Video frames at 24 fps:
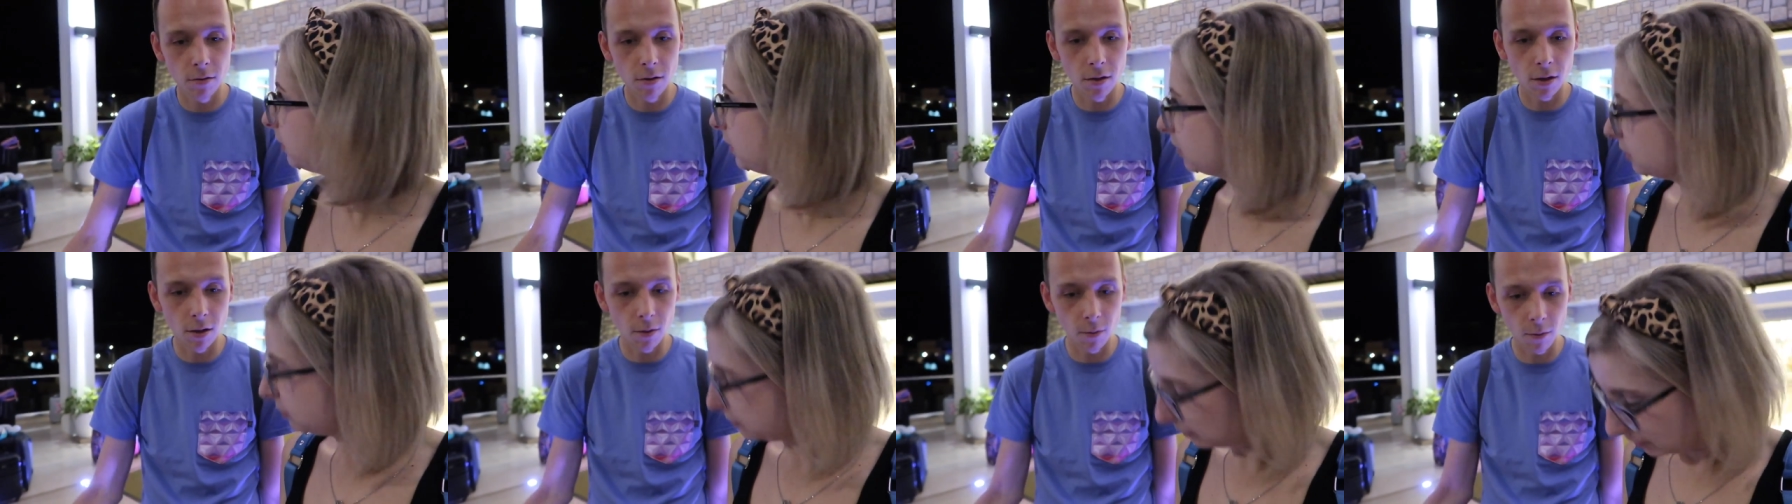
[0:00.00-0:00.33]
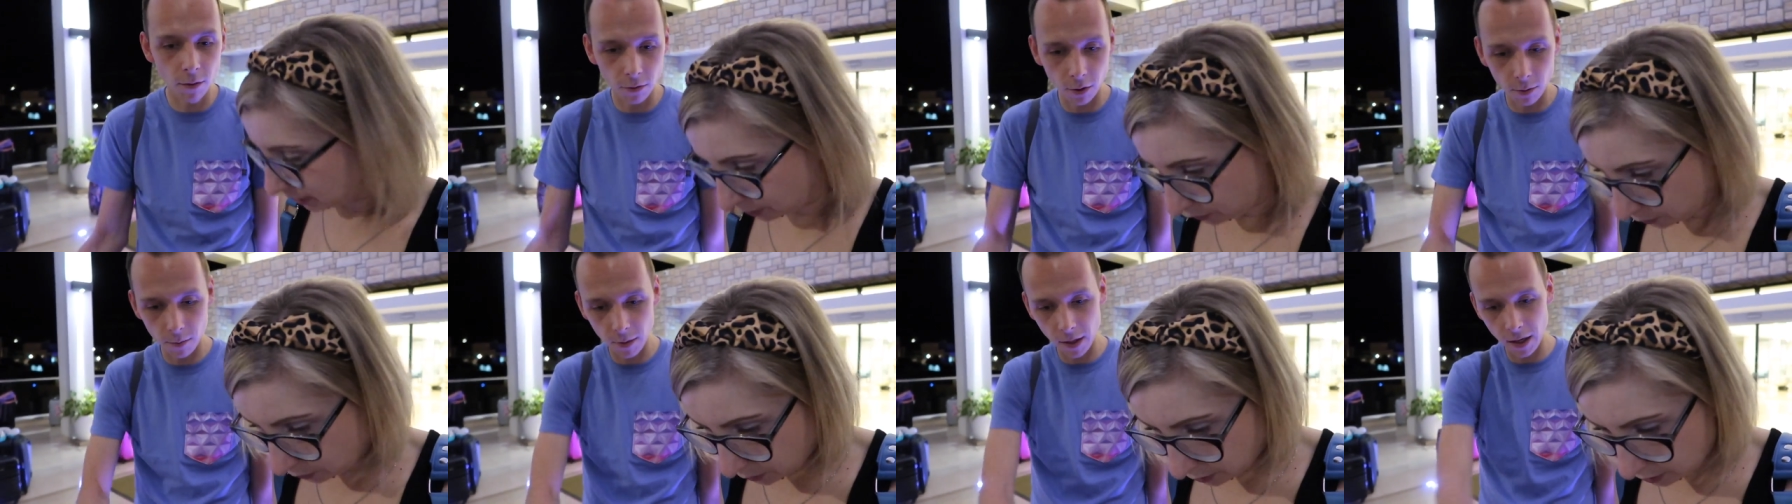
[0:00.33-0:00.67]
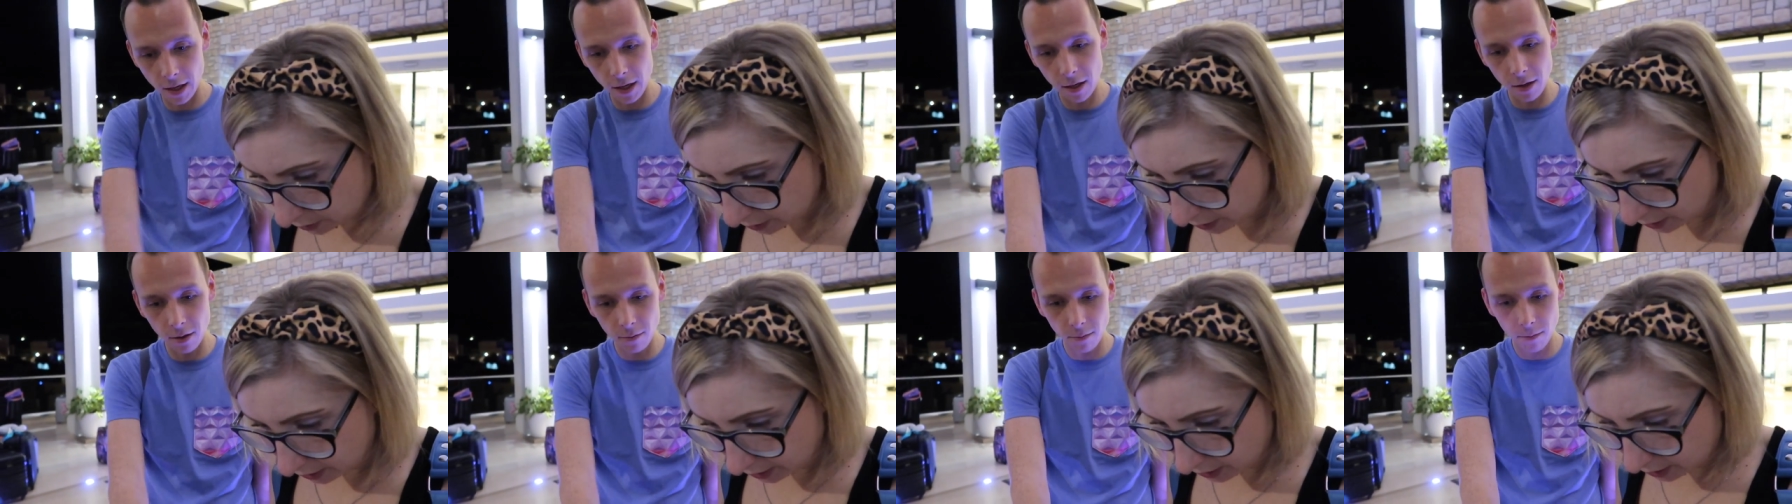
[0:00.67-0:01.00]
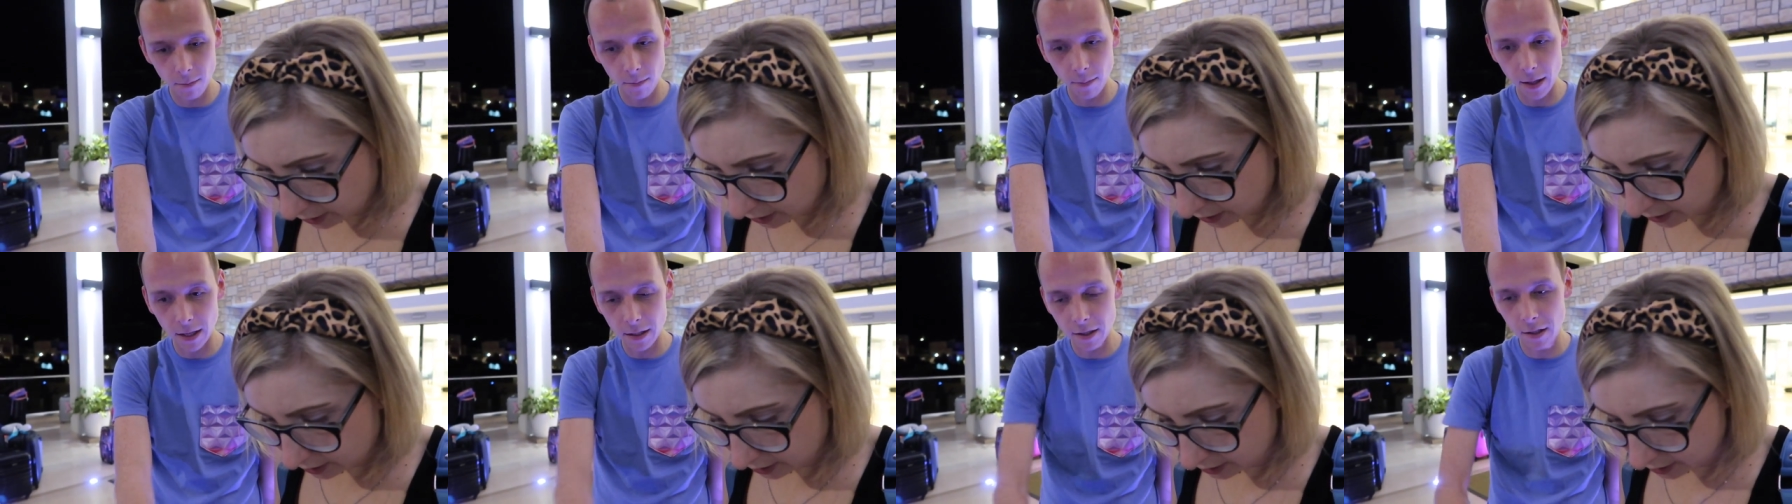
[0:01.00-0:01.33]
So we've come here,
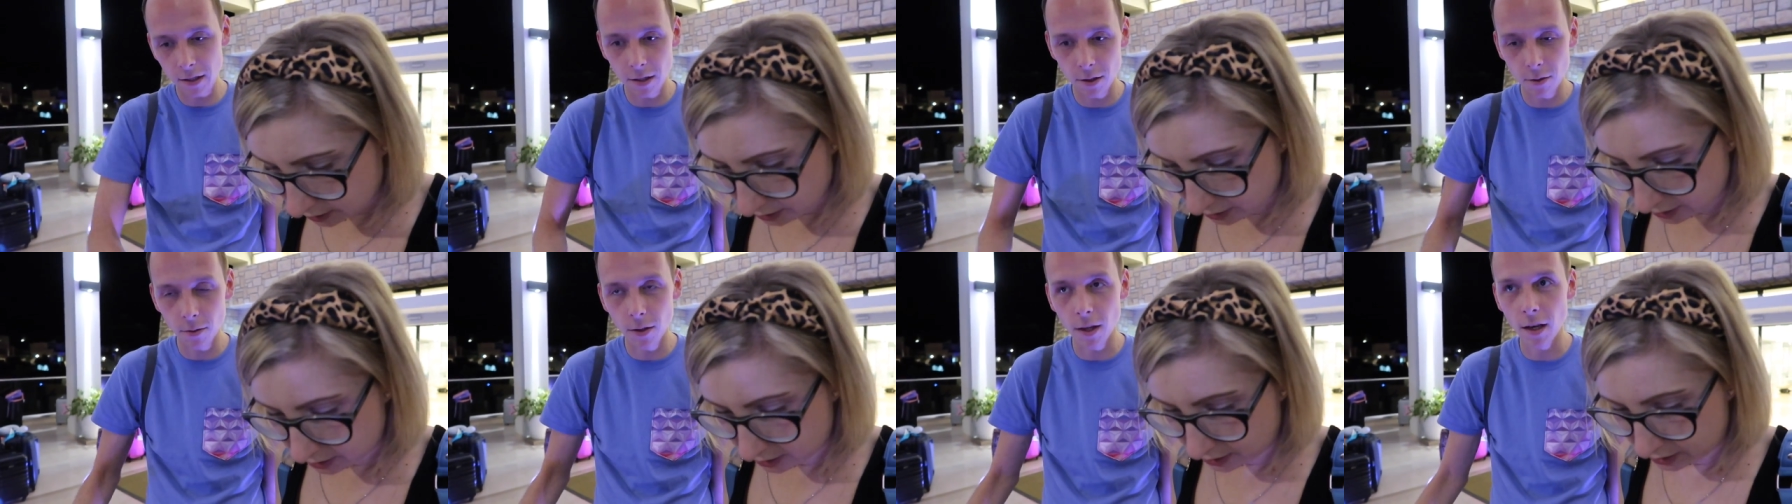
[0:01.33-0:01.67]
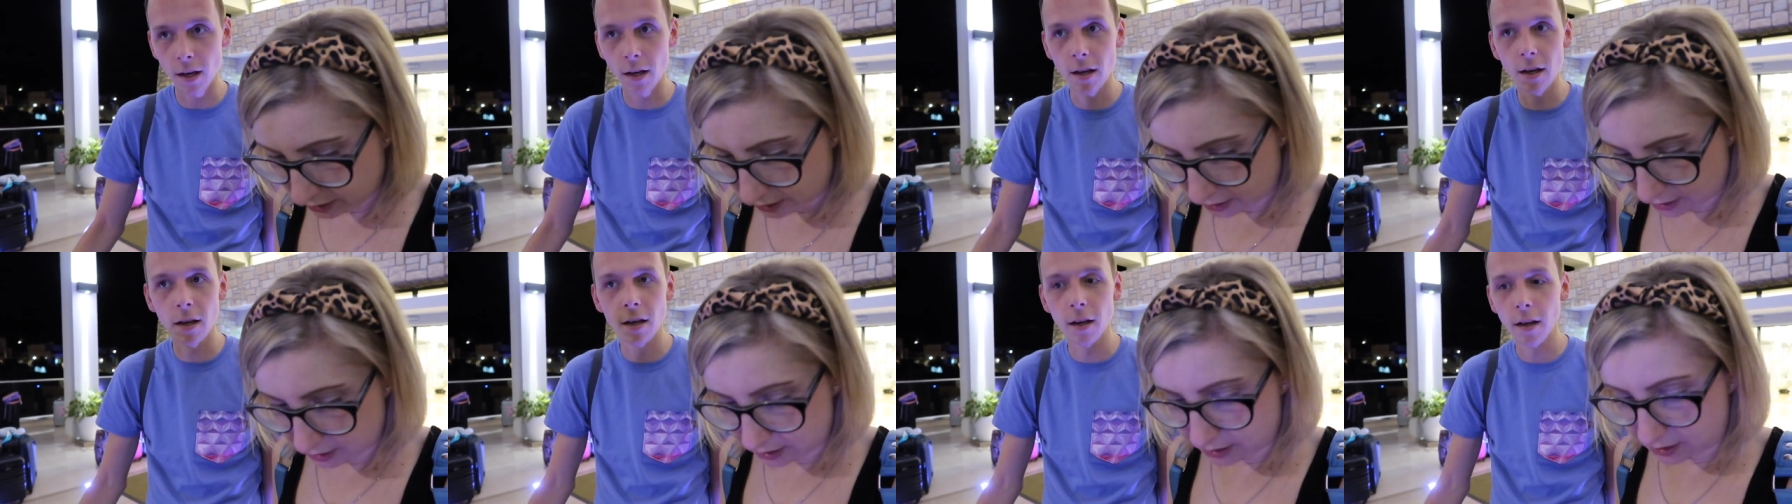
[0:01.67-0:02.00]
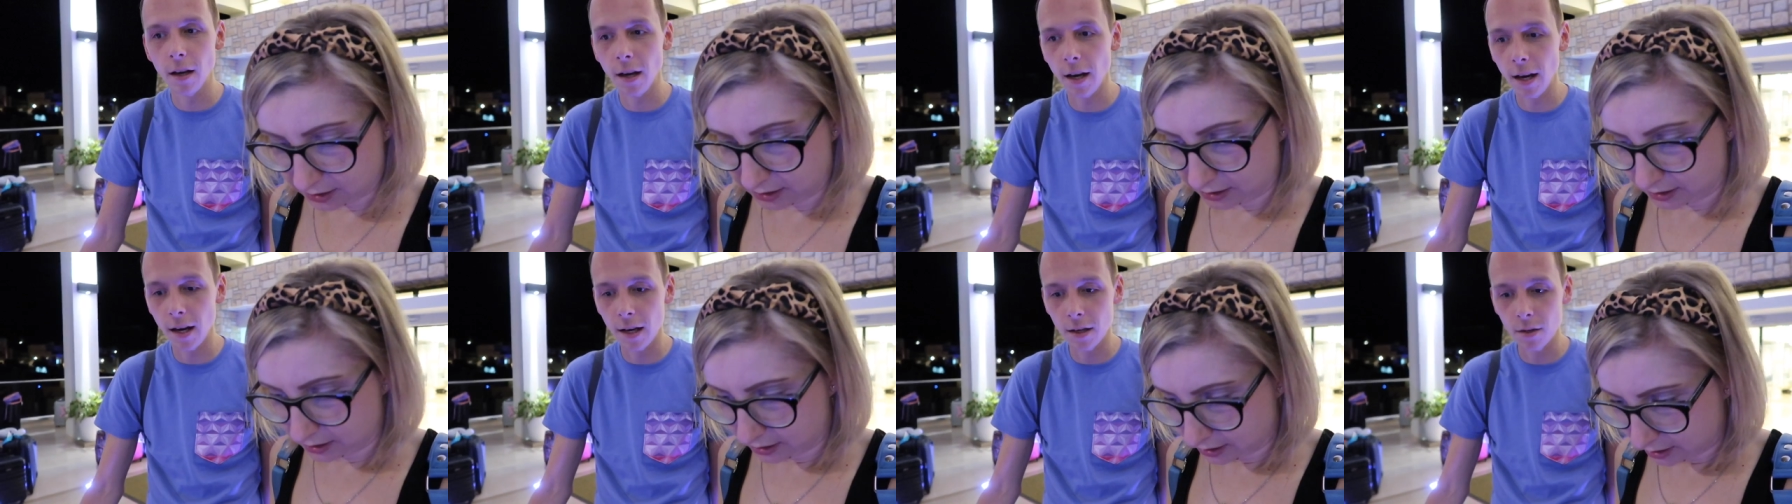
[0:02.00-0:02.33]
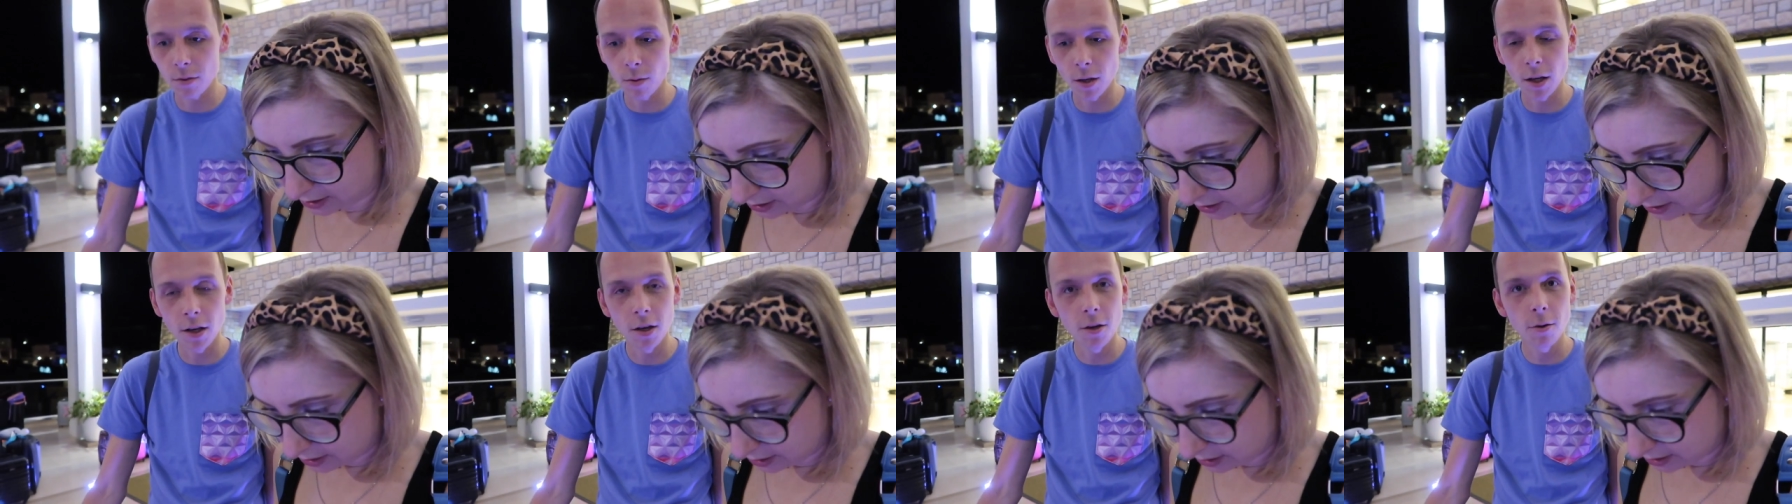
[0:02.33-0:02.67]
bags are still there,
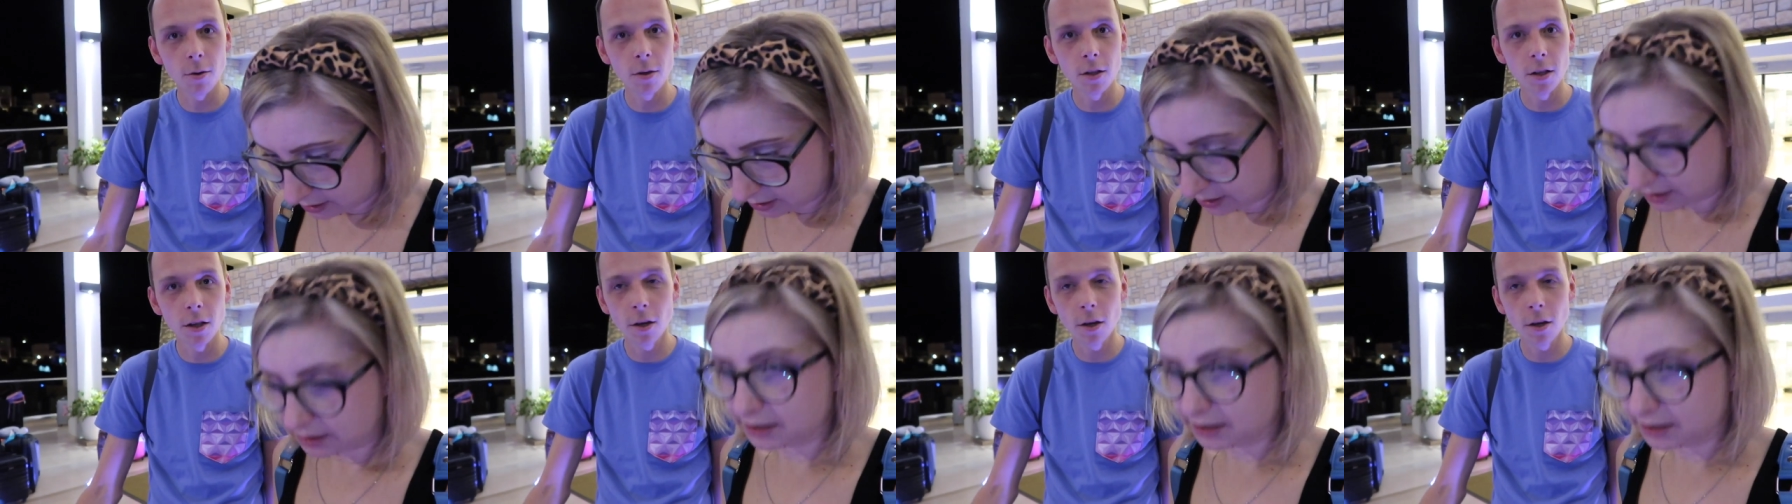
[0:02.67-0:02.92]
and we're getting on